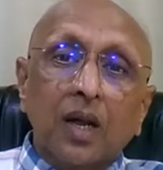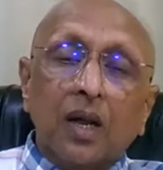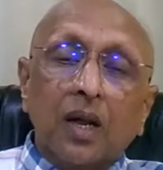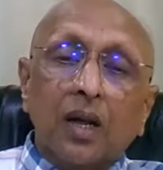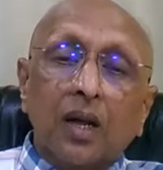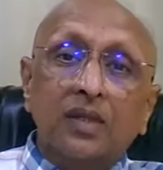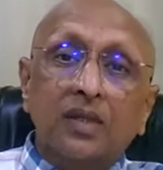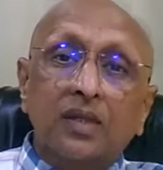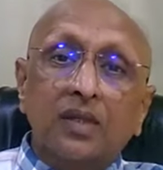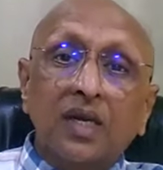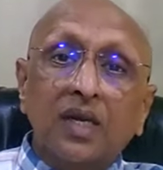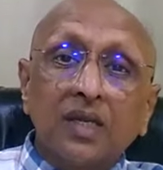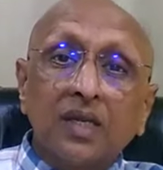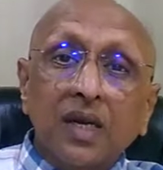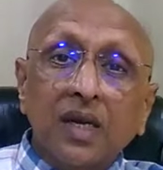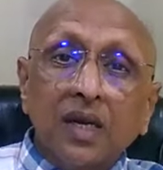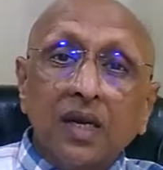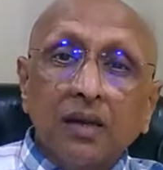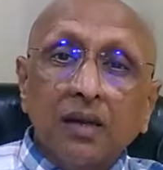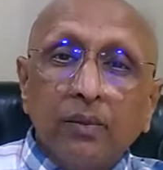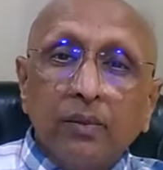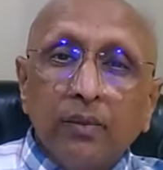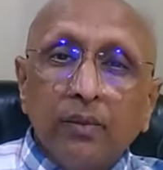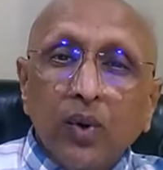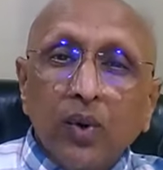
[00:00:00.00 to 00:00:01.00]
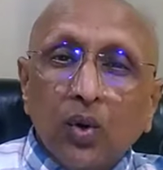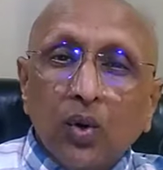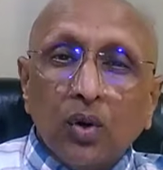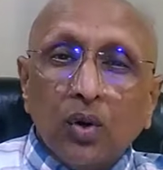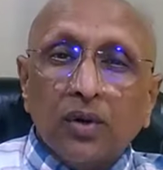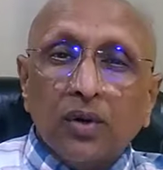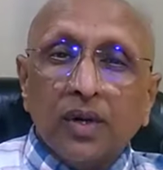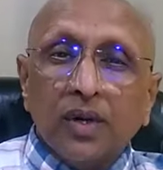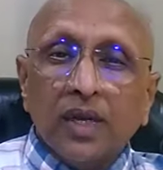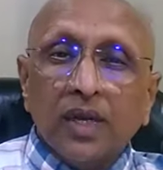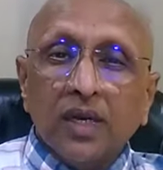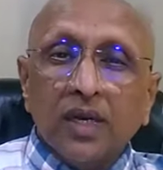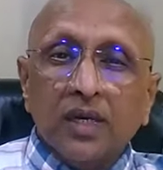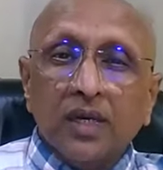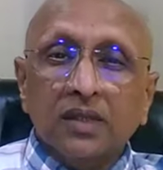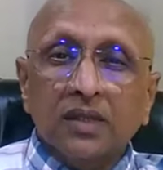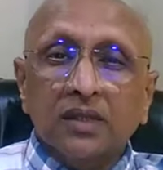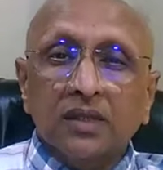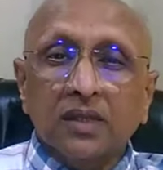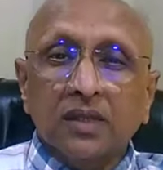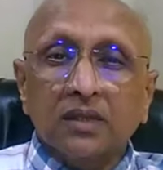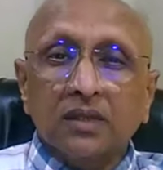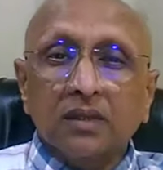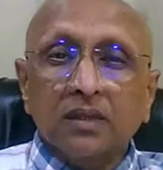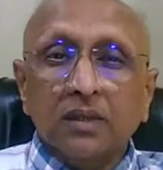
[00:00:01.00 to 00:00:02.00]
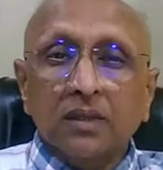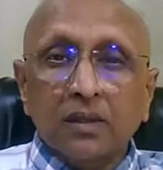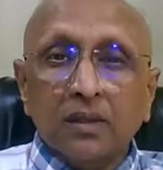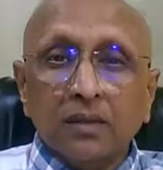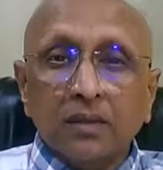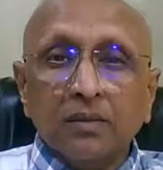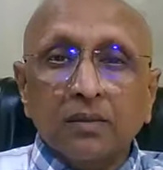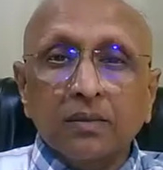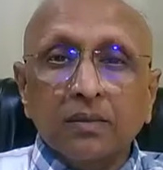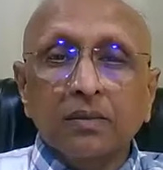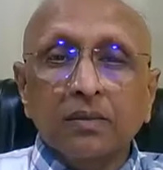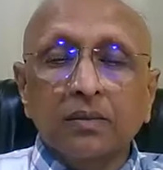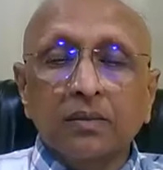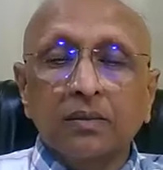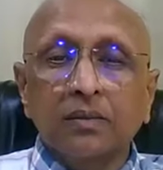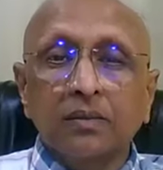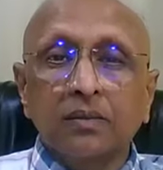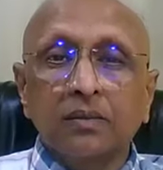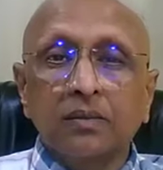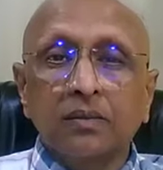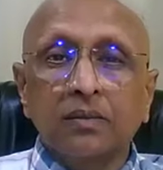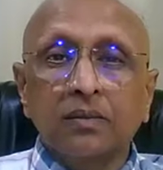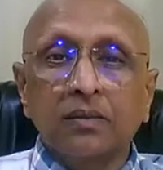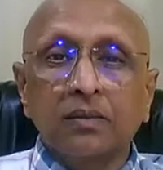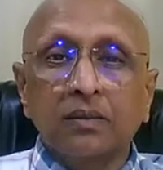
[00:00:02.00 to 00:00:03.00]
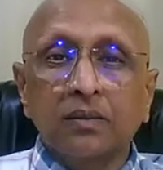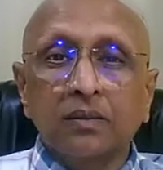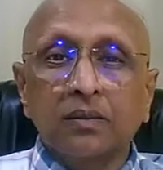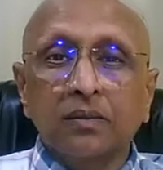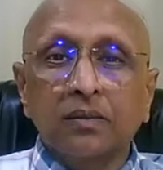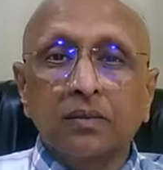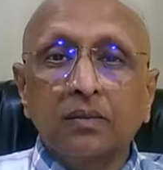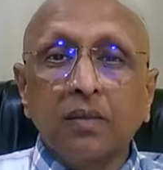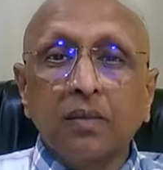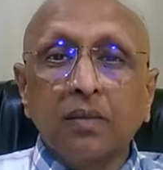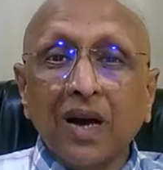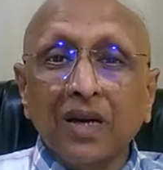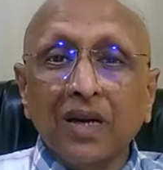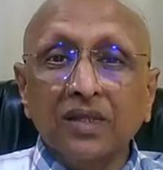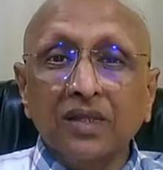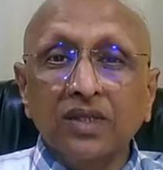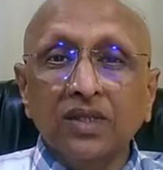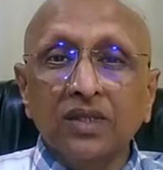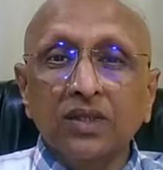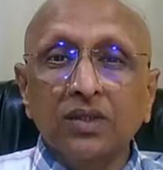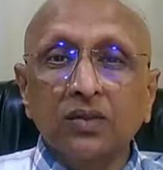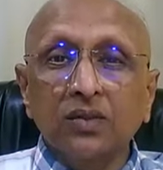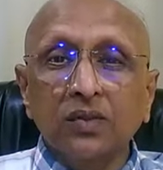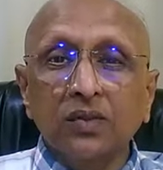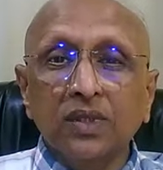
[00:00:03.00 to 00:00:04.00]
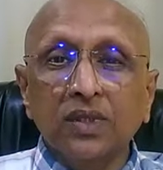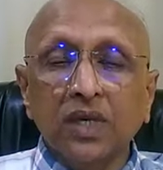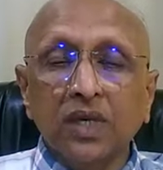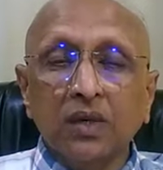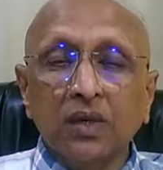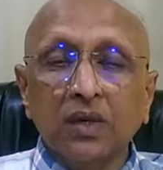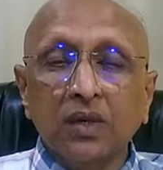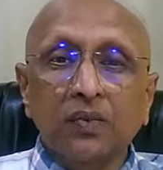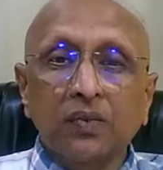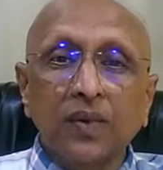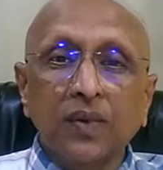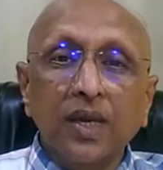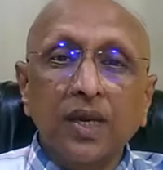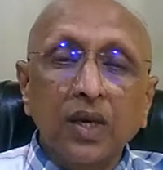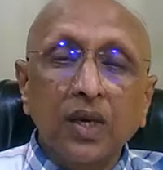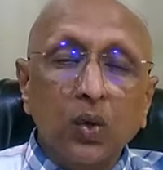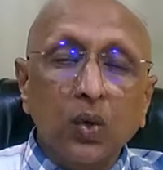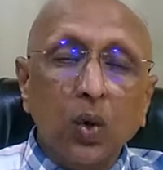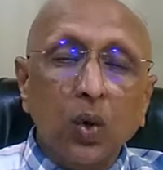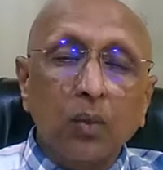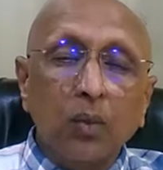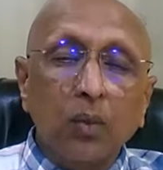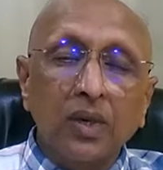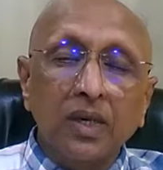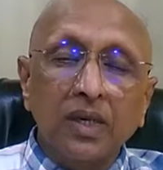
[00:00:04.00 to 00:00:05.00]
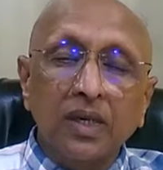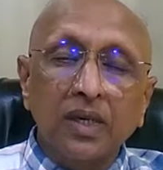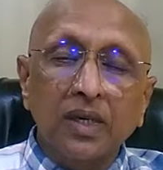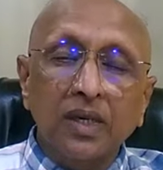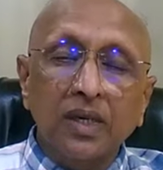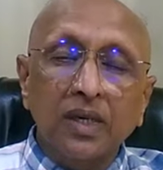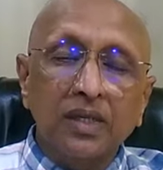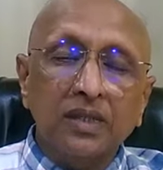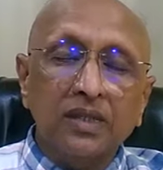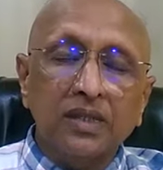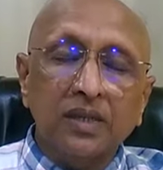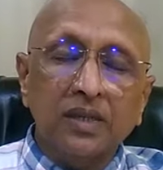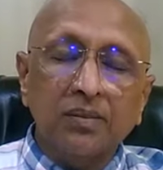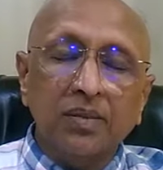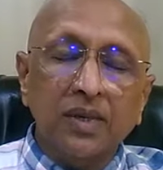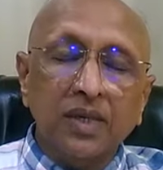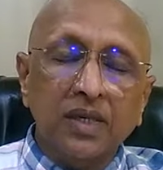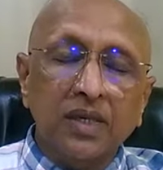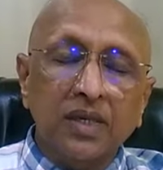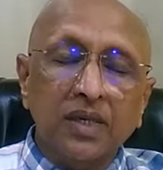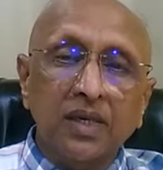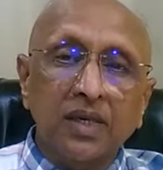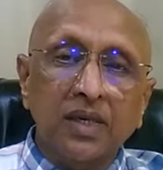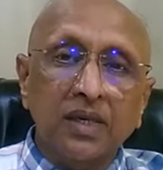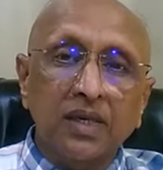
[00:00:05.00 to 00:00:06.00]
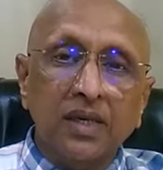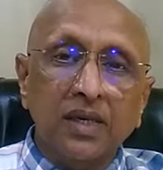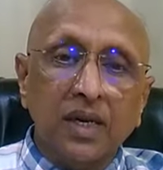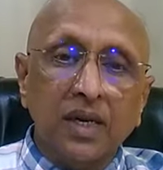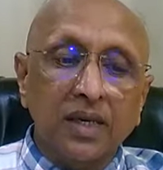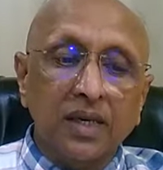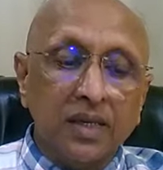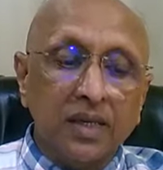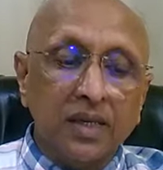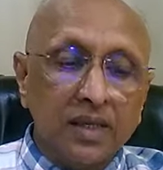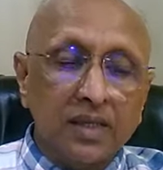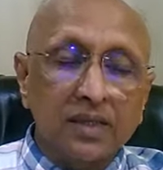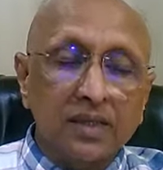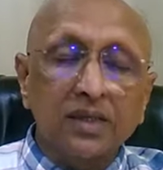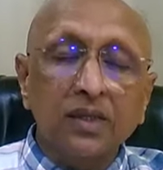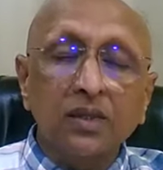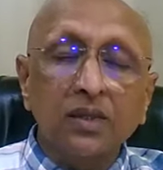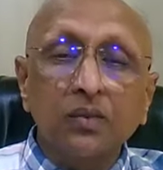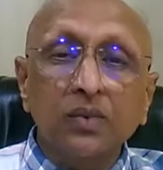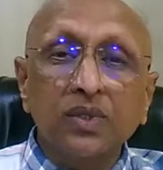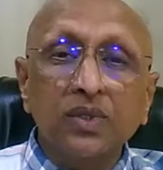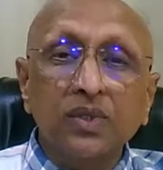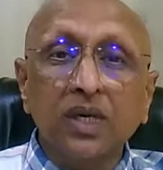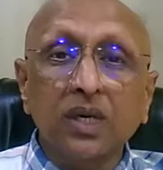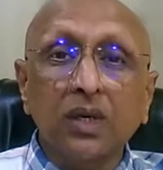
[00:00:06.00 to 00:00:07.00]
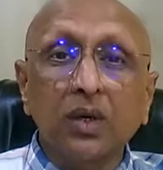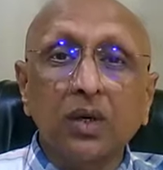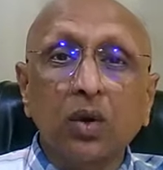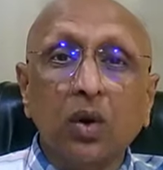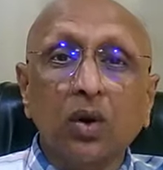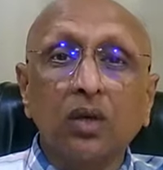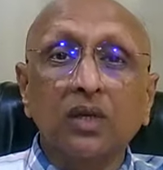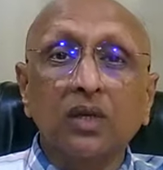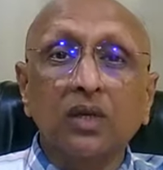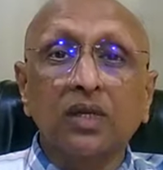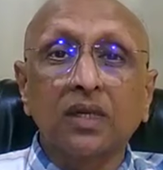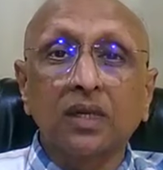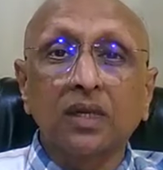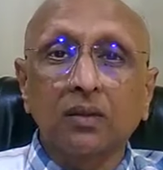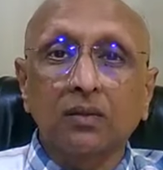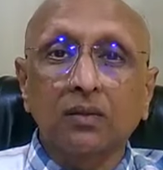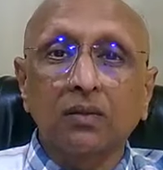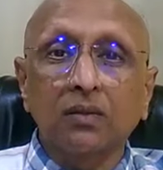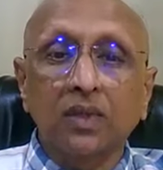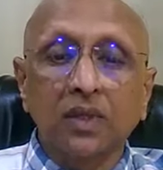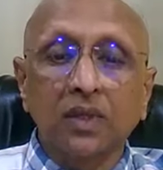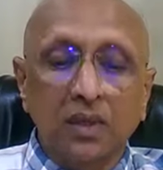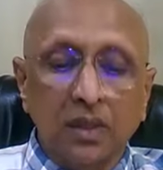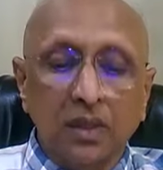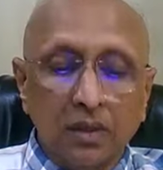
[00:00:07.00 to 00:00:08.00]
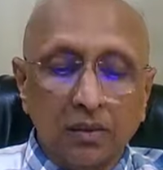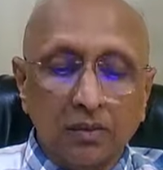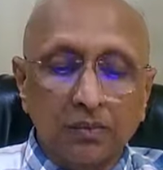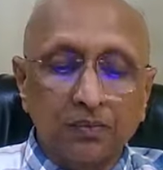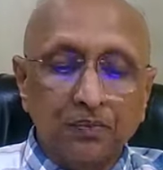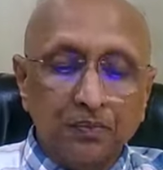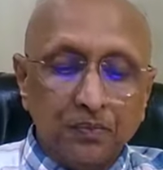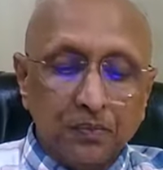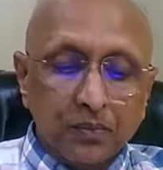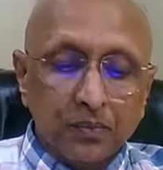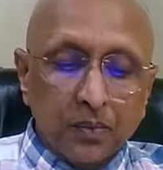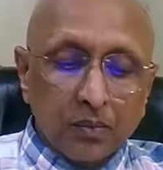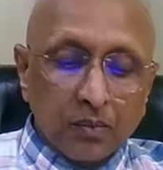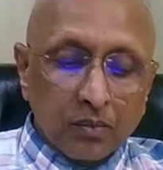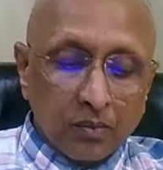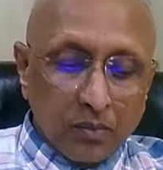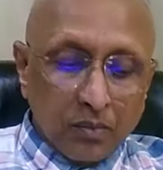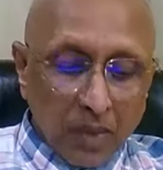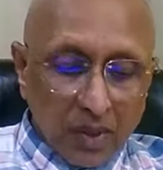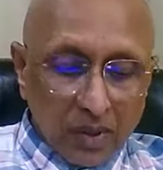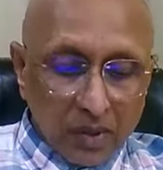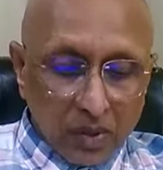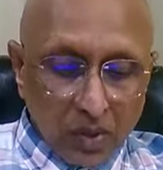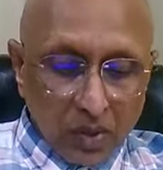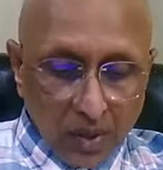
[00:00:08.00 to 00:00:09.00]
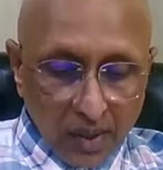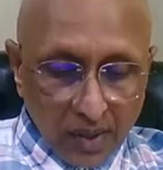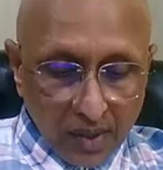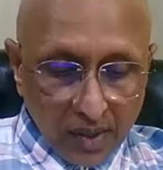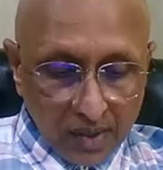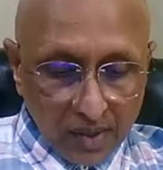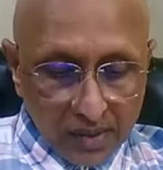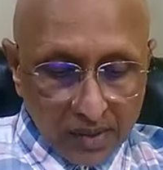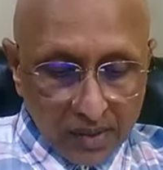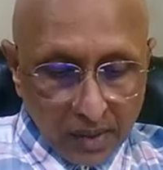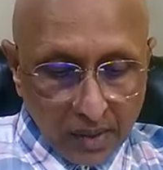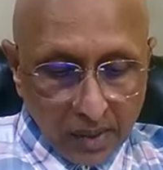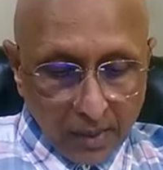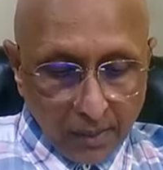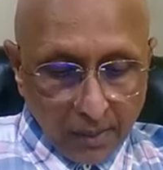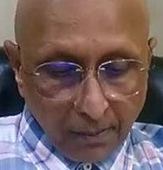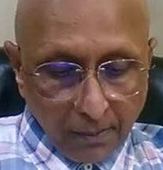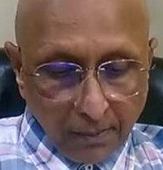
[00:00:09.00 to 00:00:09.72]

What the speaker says: are generally in mucocutaneous margins which are very commonly gets affected in nitric acid, which are not there with the benzoic acid.